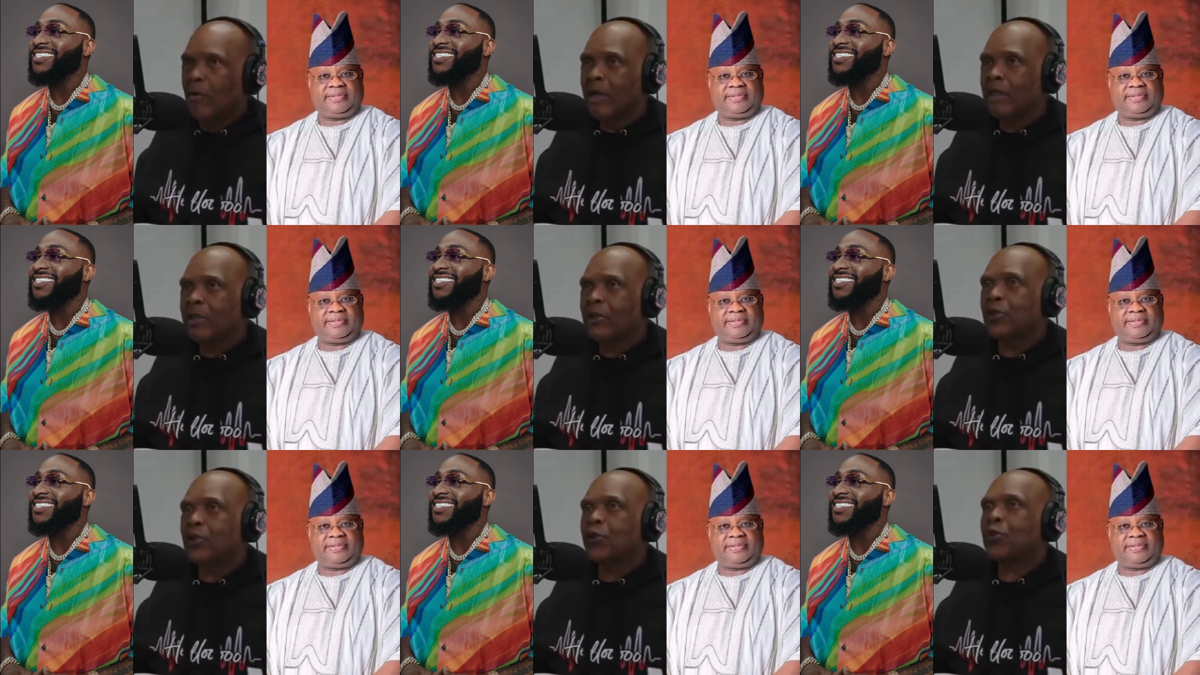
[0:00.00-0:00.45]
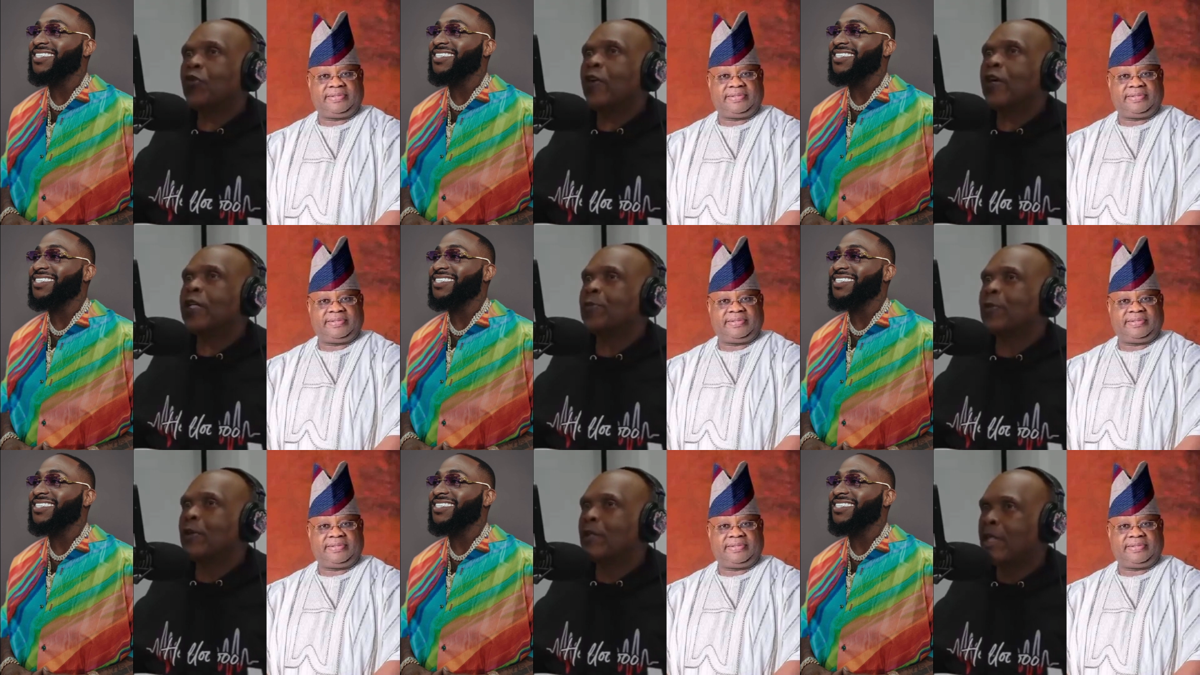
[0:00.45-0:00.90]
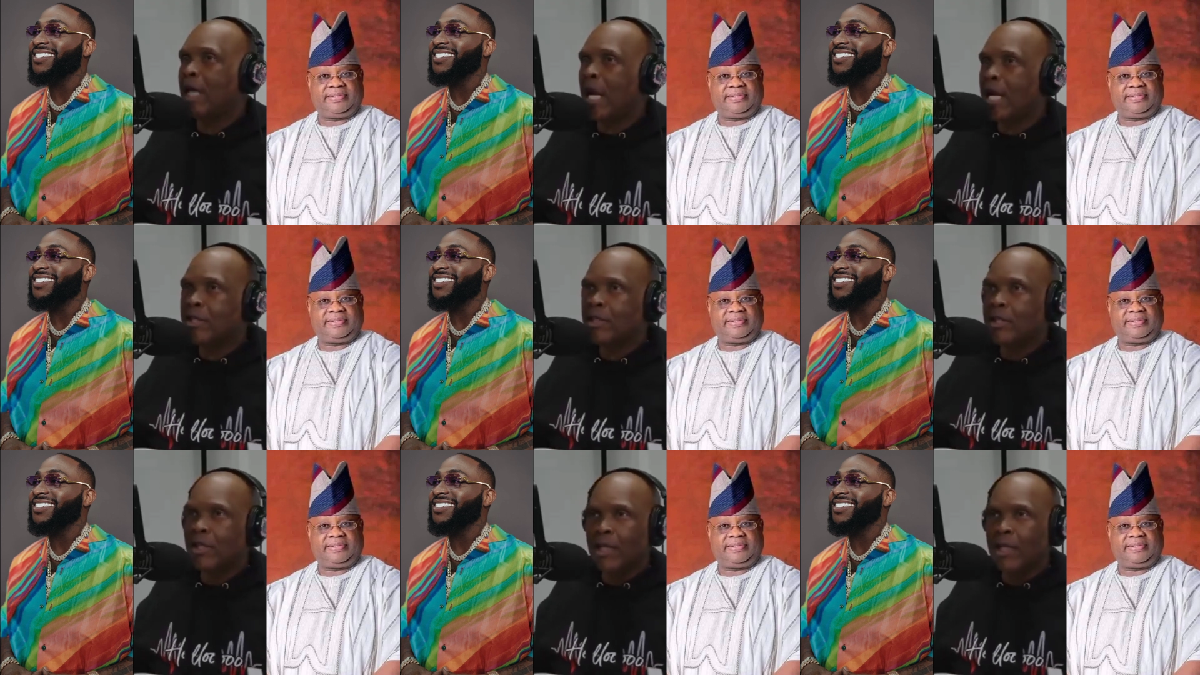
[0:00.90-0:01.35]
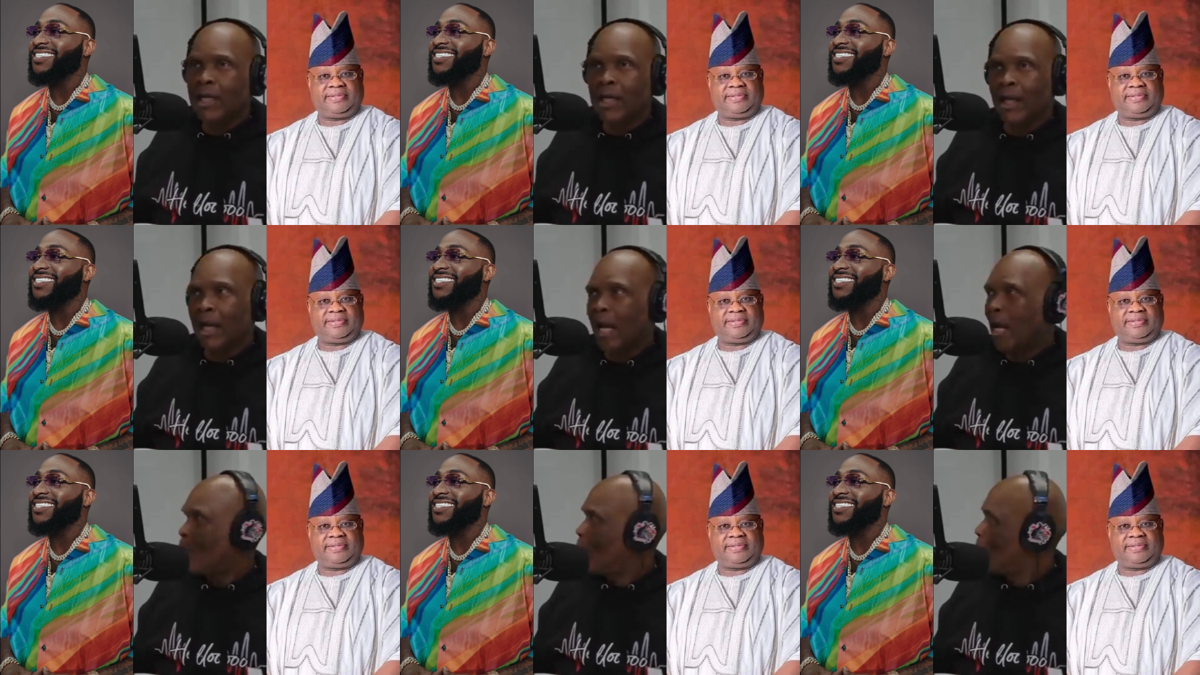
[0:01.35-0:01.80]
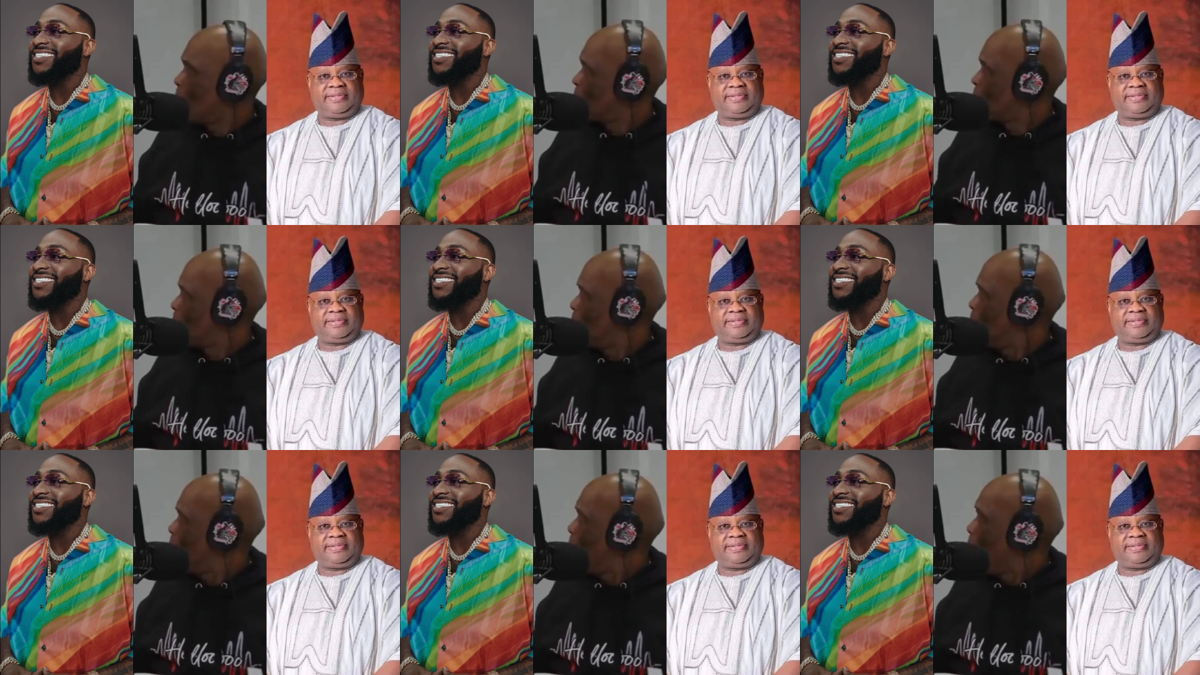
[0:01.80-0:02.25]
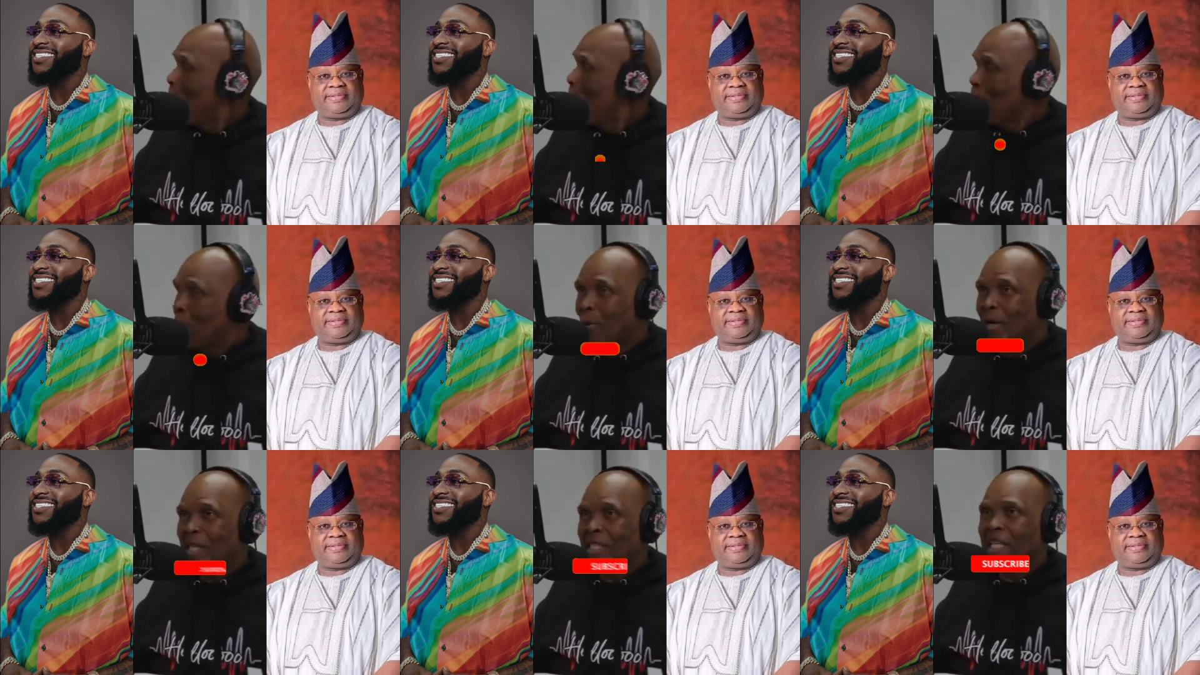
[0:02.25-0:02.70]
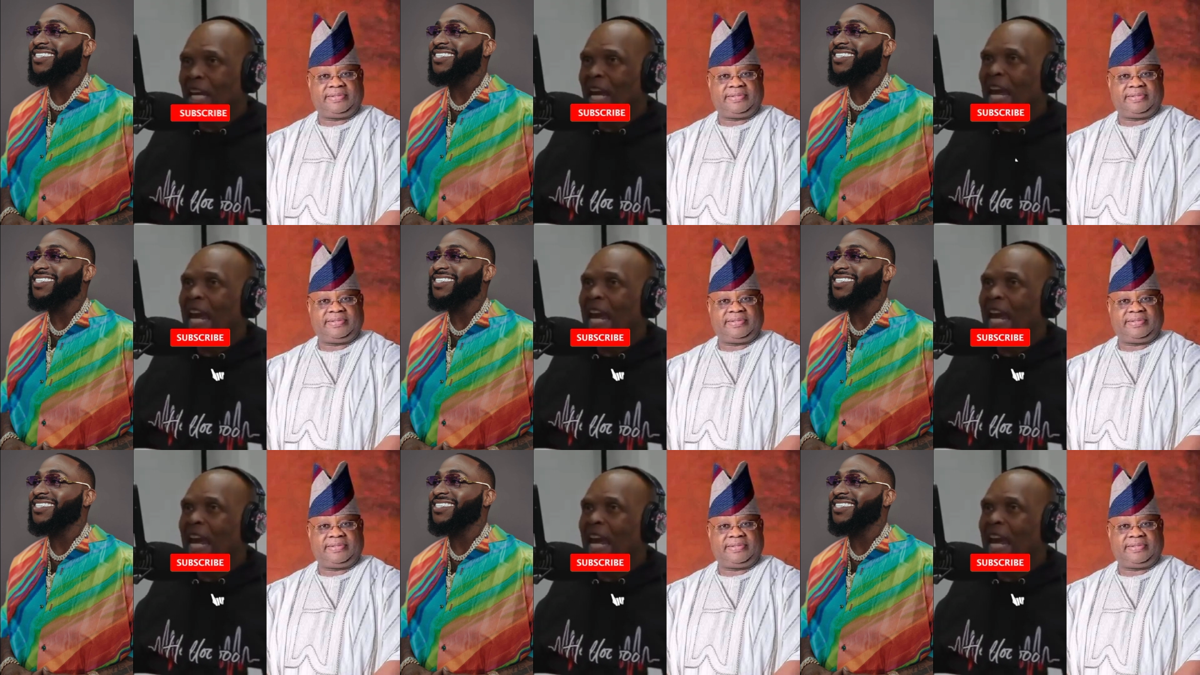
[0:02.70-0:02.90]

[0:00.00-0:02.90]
Speaker 1: What does the transportation look like? What does the what does